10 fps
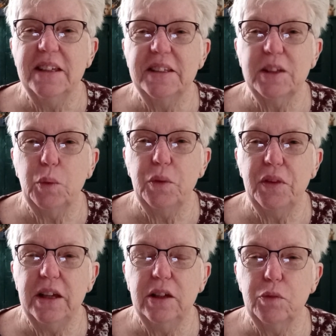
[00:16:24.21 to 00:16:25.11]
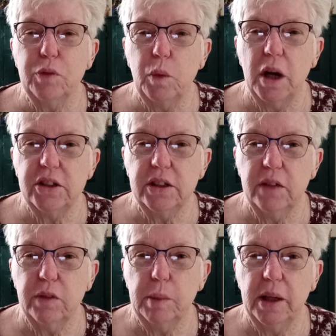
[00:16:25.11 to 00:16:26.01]
So thank you for watching,
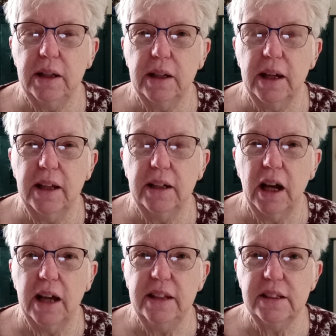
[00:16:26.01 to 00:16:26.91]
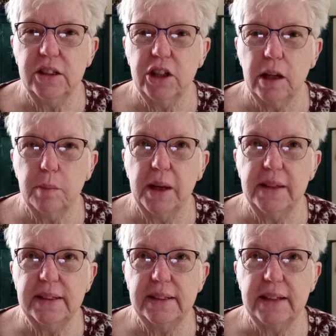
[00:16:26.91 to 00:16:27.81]
everybody. And I did check
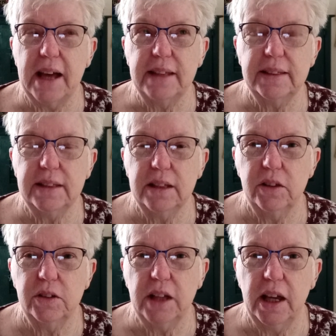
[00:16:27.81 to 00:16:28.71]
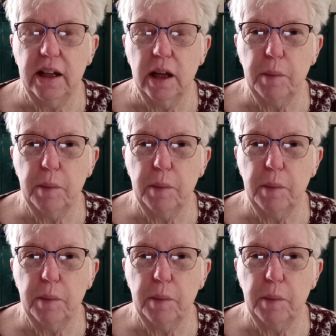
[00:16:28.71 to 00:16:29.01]
my stats the other day.